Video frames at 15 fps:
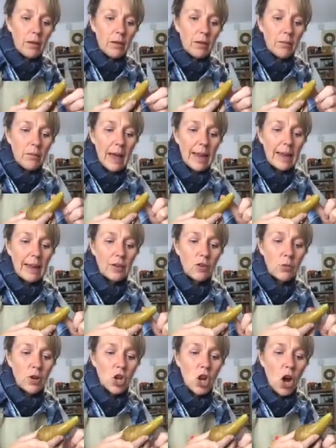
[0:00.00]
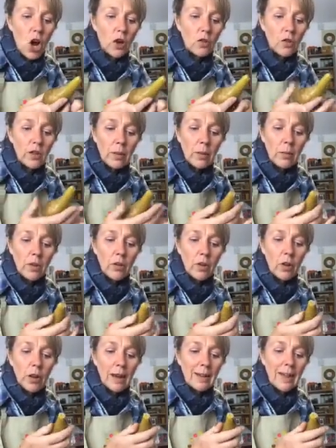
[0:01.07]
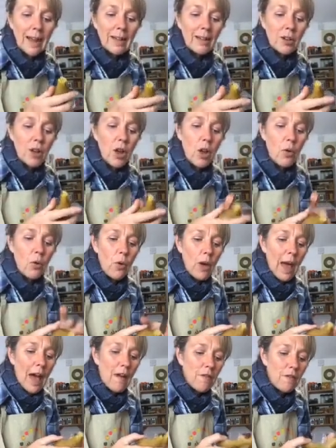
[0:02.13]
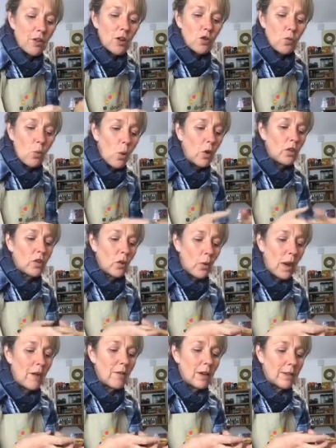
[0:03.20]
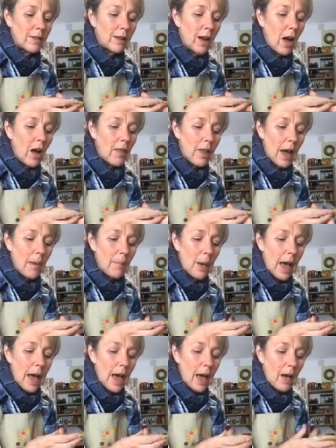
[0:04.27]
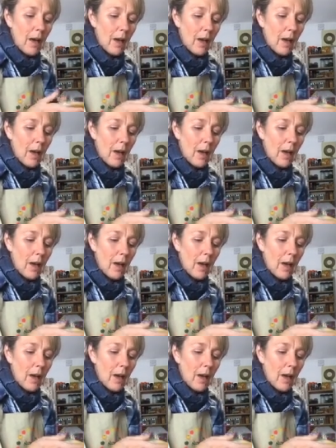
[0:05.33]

make into a tart or something, because look, it takes no effort whatsoever to cut that pear